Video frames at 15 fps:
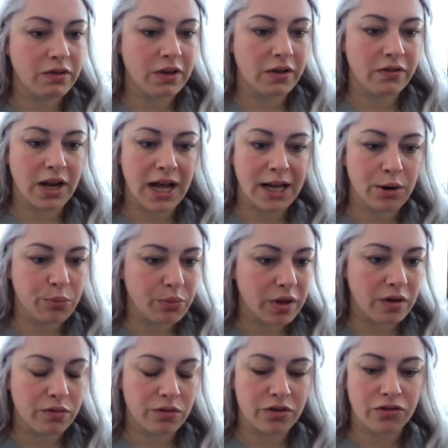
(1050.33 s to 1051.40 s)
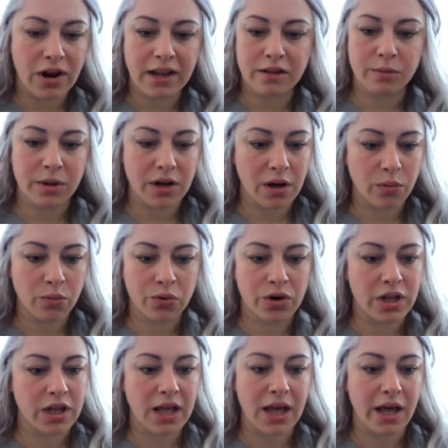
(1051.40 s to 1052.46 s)
If it had a big retracement, I
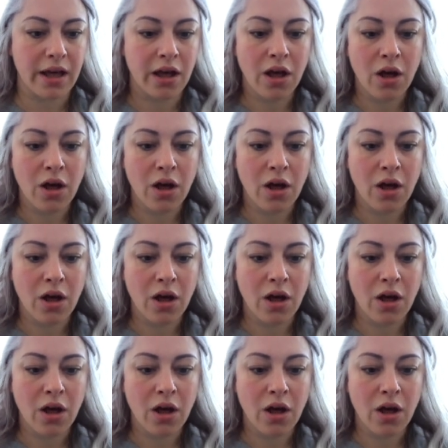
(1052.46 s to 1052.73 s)
wouldn't care.